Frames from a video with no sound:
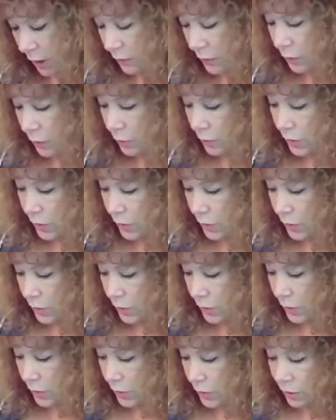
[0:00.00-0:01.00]
of you,
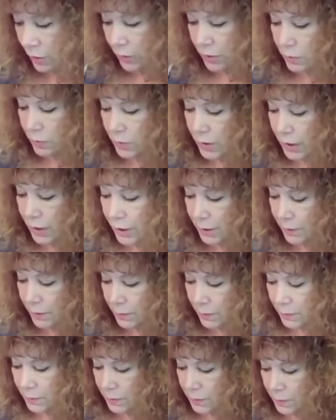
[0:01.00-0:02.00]
how you,
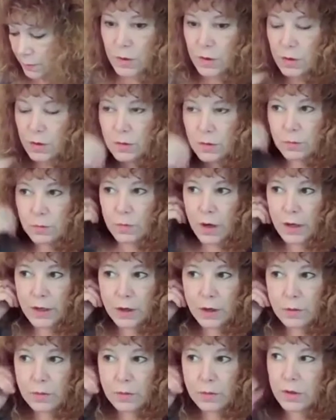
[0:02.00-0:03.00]
I
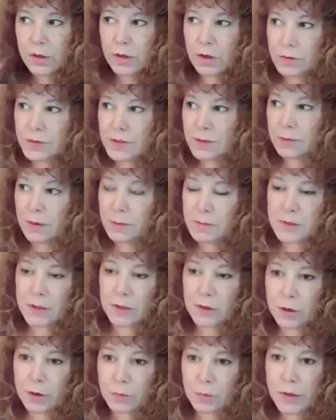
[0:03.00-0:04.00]
know, sometimes
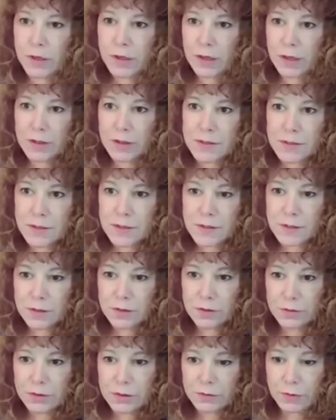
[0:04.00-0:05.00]
on our weekends, it's a
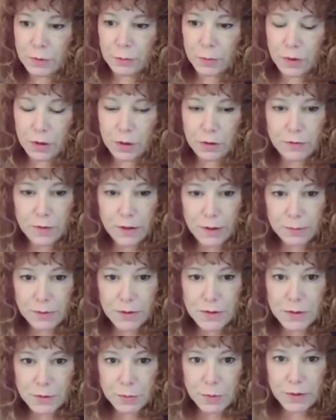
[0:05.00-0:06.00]
little different when our
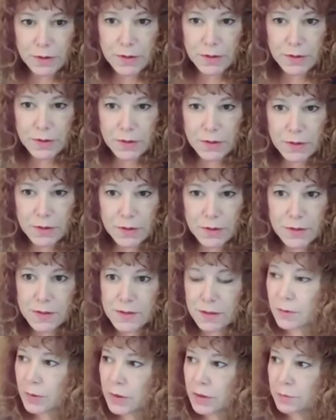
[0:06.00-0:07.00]
families are with us and stuff,
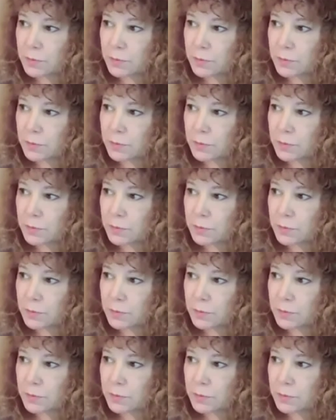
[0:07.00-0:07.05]
that